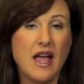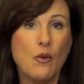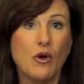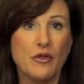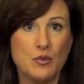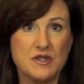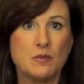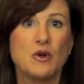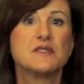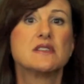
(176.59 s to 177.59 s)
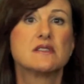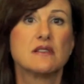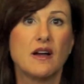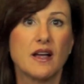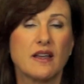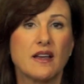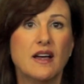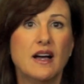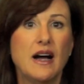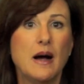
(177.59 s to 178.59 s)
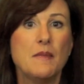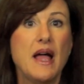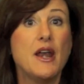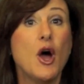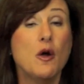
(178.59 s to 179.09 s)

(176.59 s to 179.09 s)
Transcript: what the response is like, and